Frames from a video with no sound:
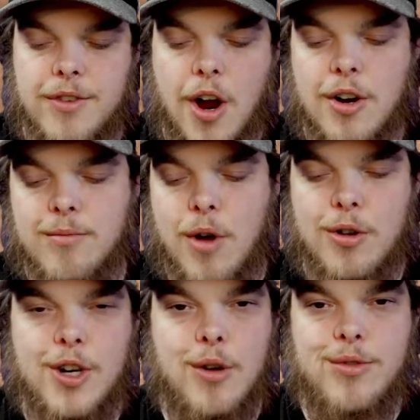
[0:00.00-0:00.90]
Dark
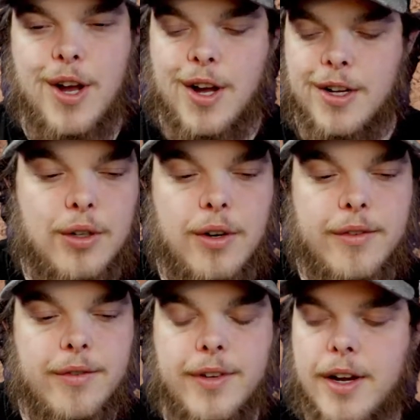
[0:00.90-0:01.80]
Mojo Duck, 2
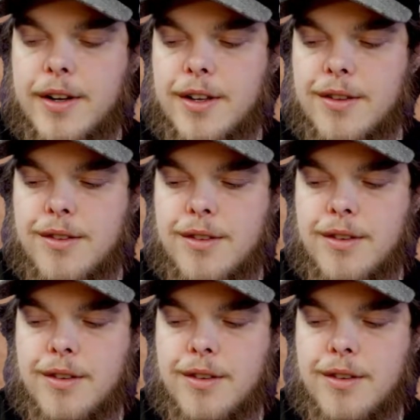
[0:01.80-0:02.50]
different variants.